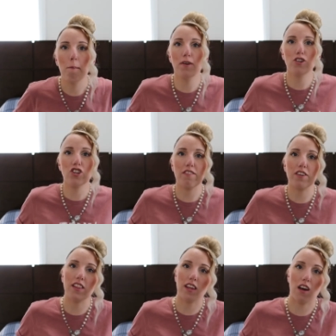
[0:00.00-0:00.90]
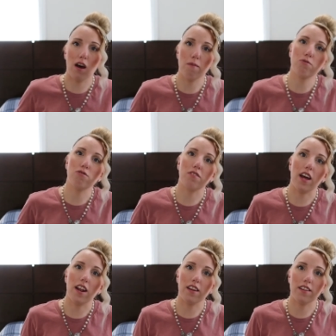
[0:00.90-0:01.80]
push everything up so
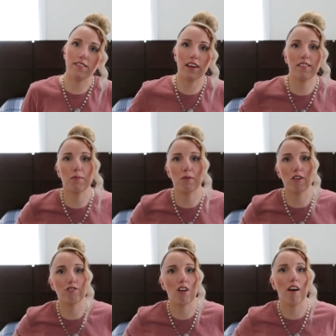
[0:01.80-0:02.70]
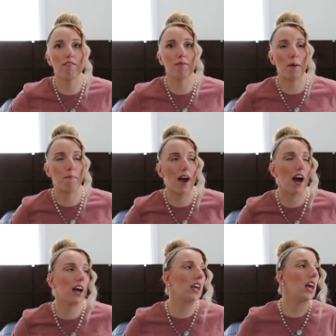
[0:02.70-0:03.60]
that it takes the pressure off of my
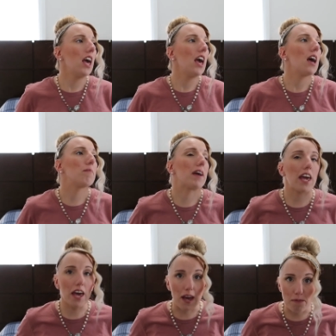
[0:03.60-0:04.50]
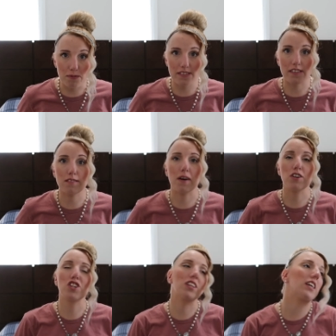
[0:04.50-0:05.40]
back and my hips
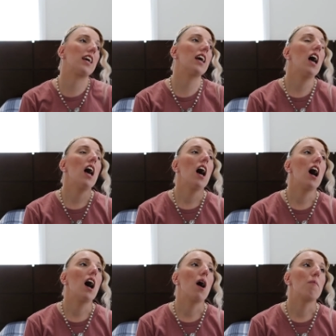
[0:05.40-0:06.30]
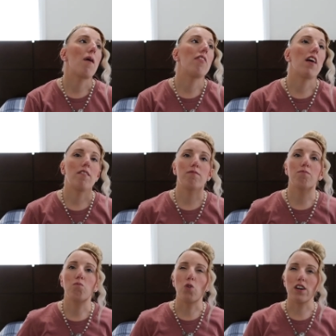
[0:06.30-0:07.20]
especially, um, and
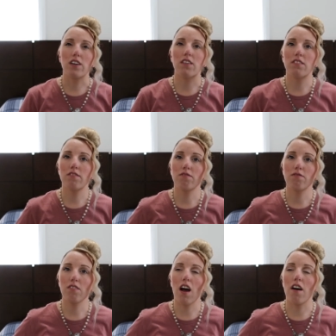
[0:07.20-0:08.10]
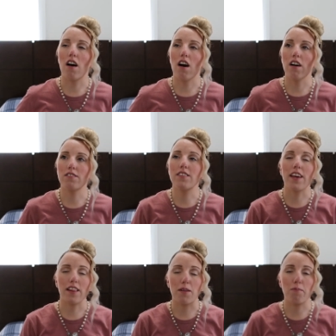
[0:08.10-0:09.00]
then more uh, to
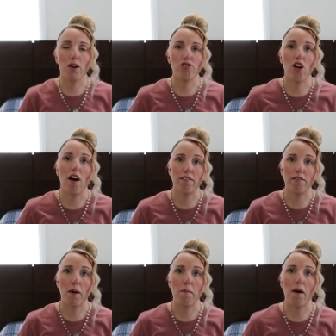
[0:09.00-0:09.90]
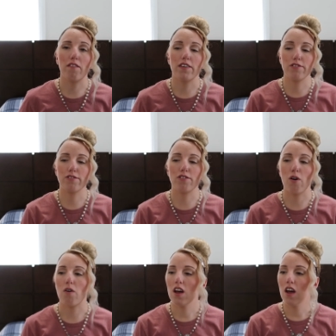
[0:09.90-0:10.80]
take the pressure off of my pelvis.
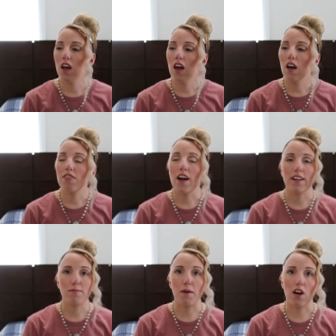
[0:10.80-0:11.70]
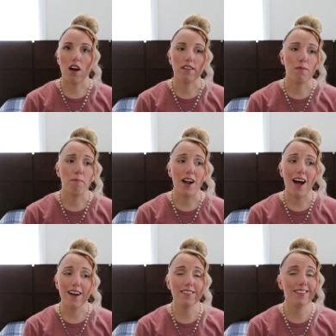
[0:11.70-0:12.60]
So that's been awesome. But
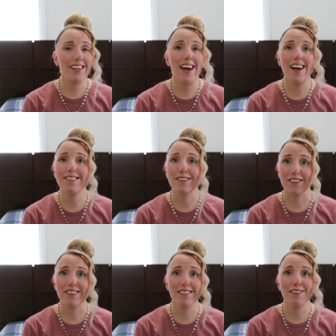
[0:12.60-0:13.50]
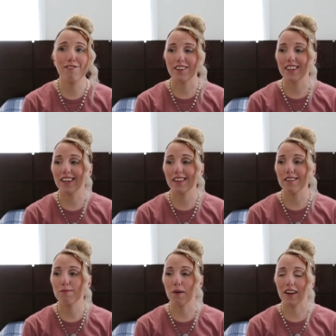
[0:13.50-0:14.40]
honestly, I seriously feel like
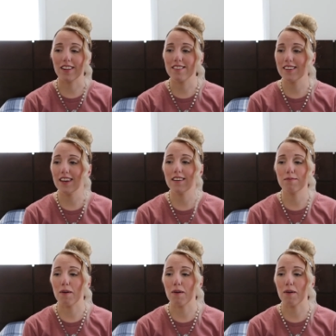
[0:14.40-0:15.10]
this pregnancy has